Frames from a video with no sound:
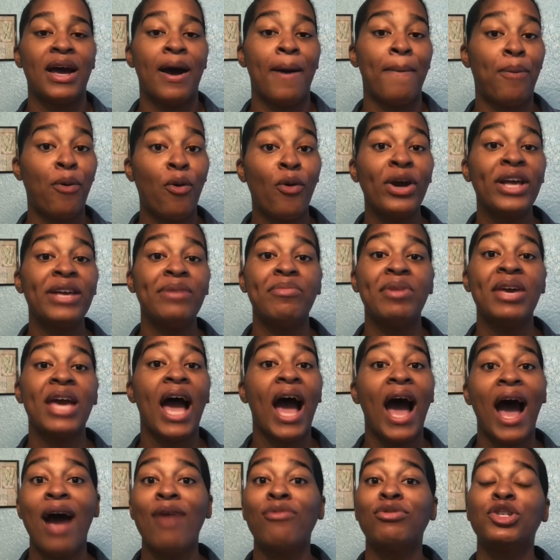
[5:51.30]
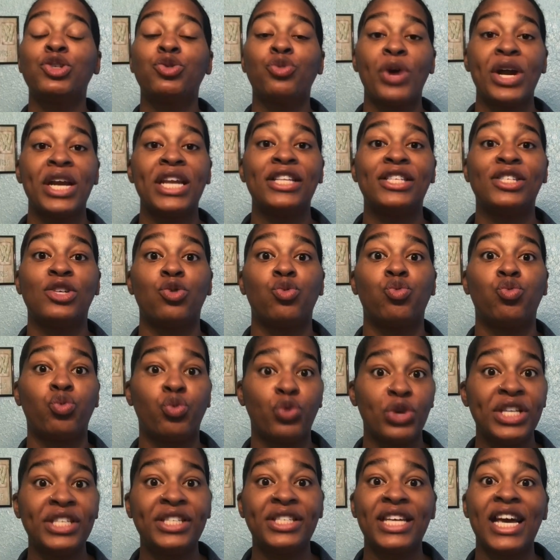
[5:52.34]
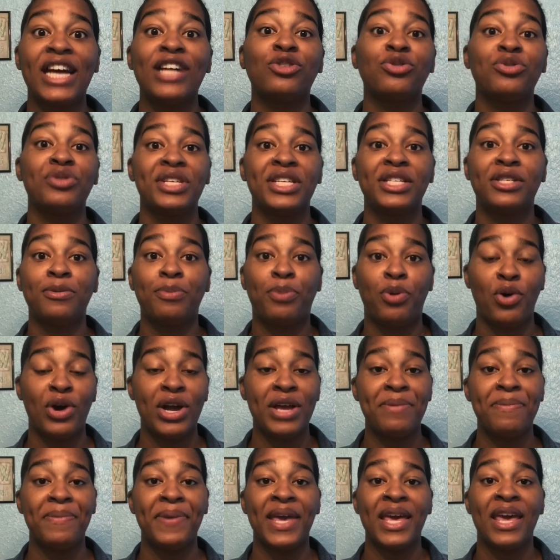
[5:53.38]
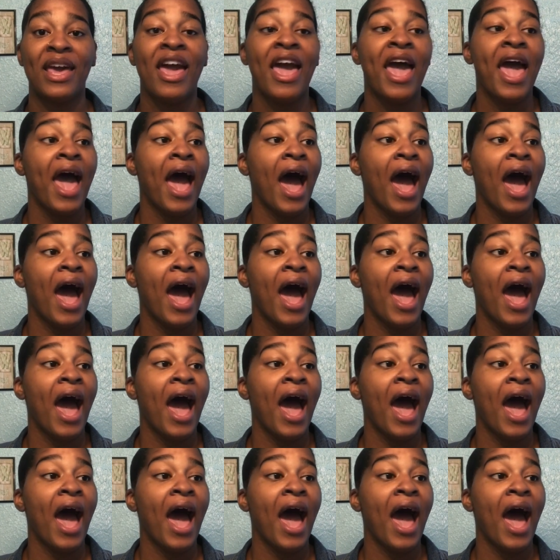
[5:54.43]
appointment, I was ready to reschedule this appointment.